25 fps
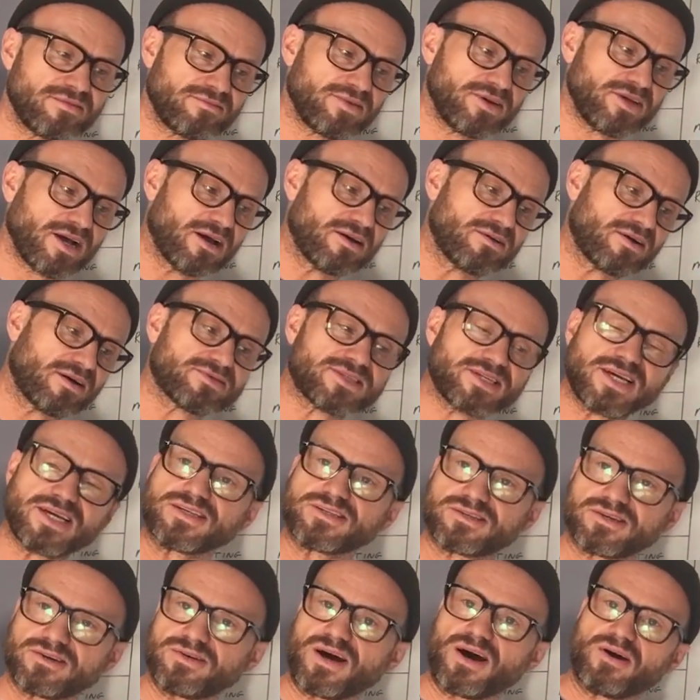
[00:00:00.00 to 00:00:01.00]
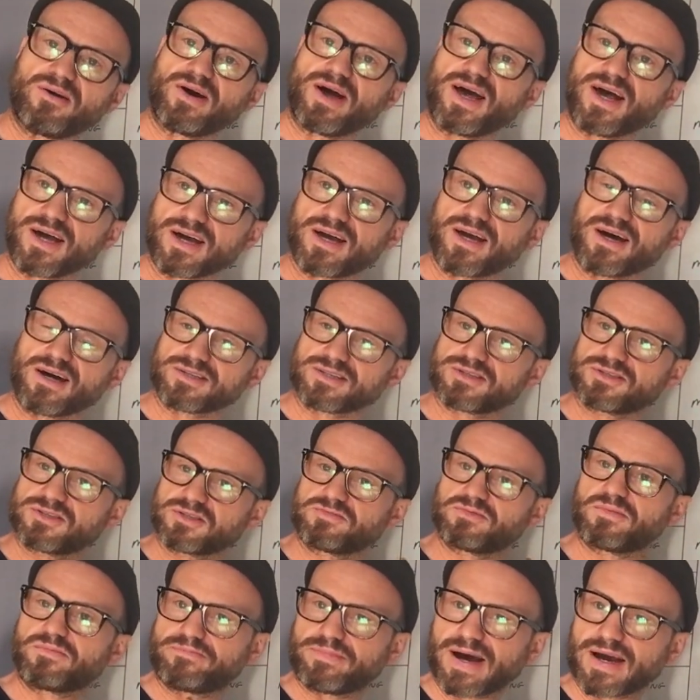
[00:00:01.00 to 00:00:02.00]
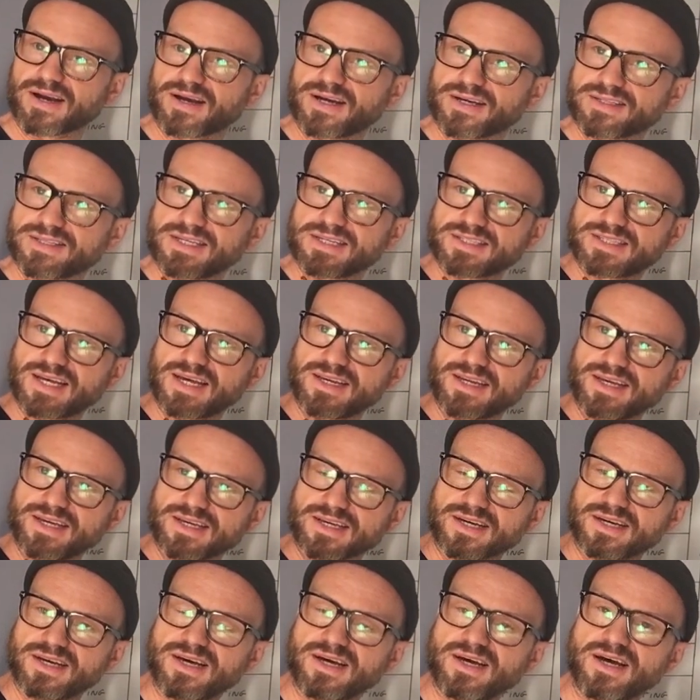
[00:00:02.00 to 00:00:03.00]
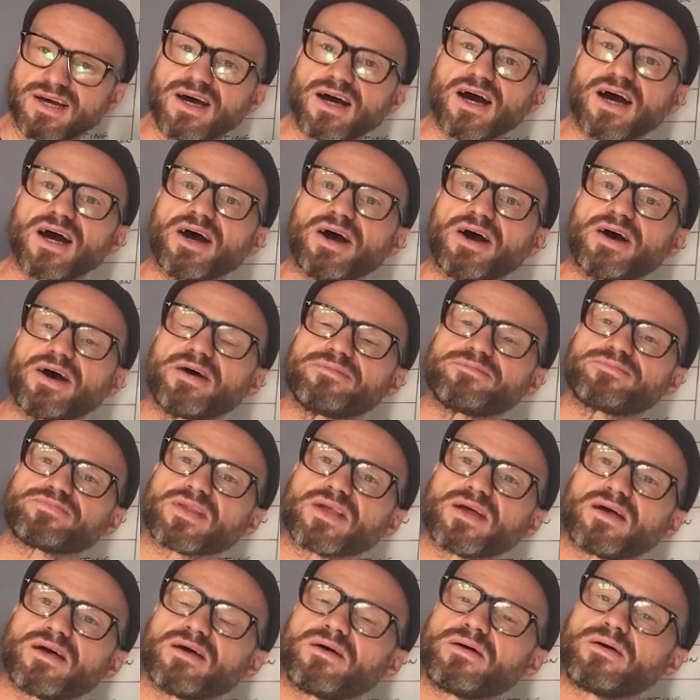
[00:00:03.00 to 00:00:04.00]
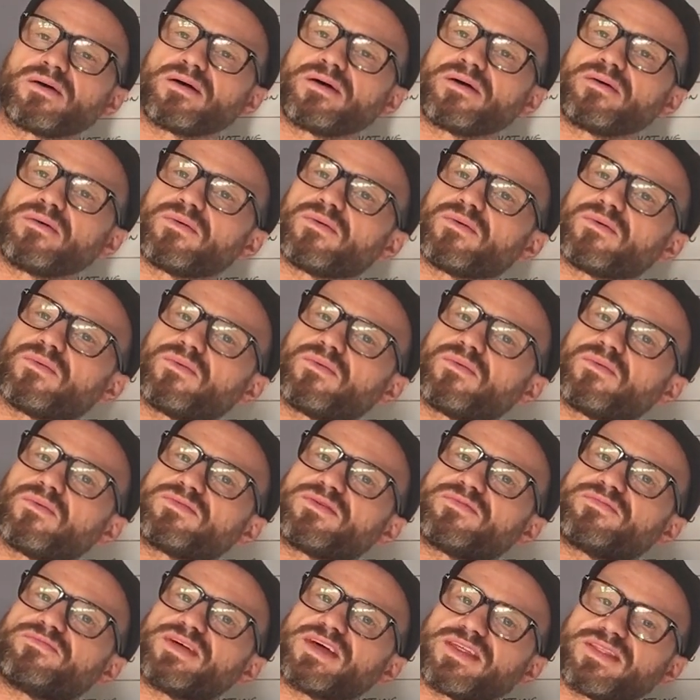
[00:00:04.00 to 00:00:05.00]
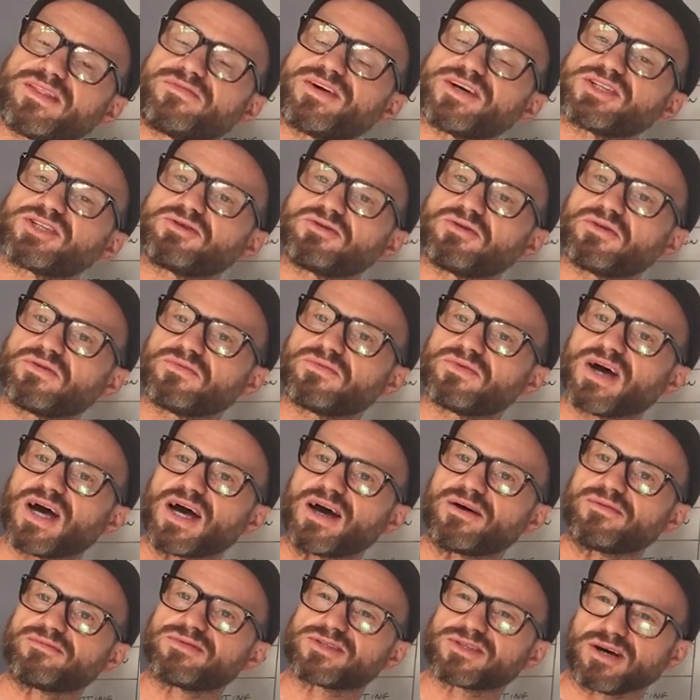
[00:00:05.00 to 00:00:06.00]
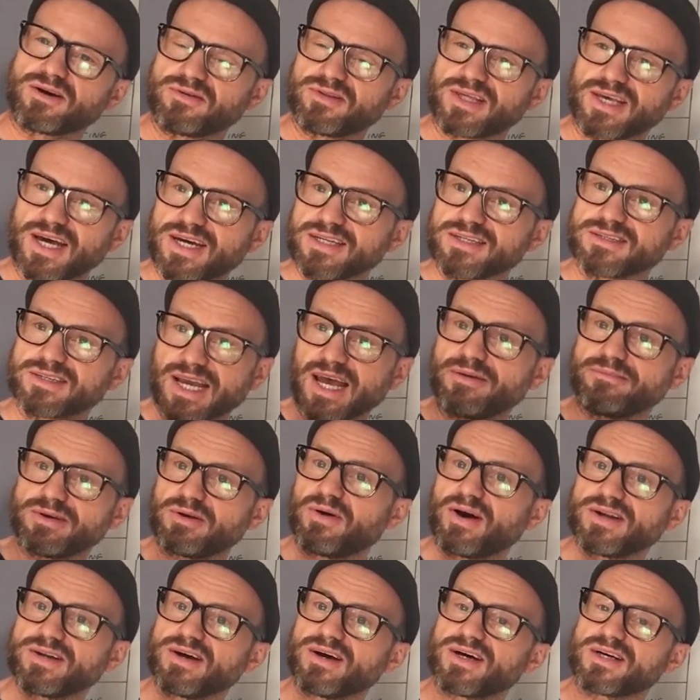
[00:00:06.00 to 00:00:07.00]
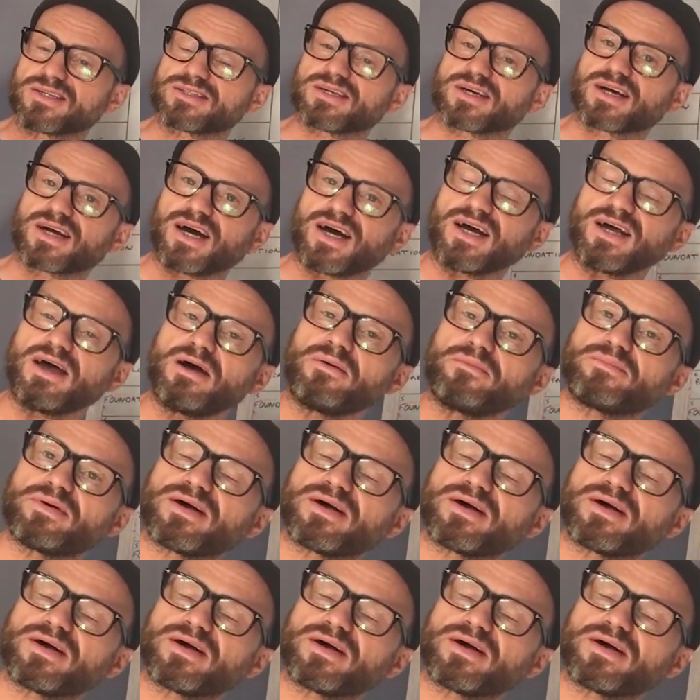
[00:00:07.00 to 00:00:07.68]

You know, I've seen do whole haircuts just with back cutting technique. The visual result at the end can be quite nice, okay?